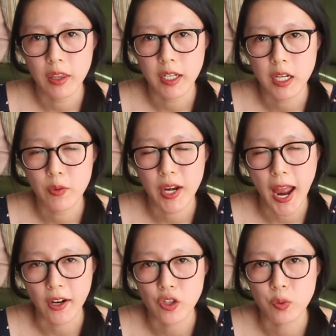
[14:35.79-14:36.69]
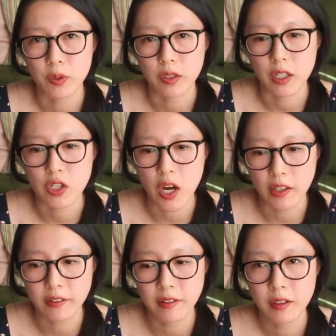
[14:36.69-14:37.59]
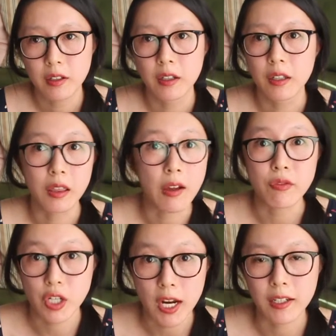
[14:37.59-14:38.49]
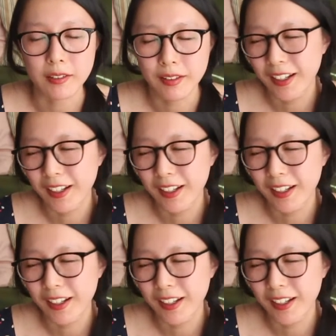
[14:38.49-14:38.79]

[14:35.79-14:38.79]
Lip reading: then he would actually just love Jane.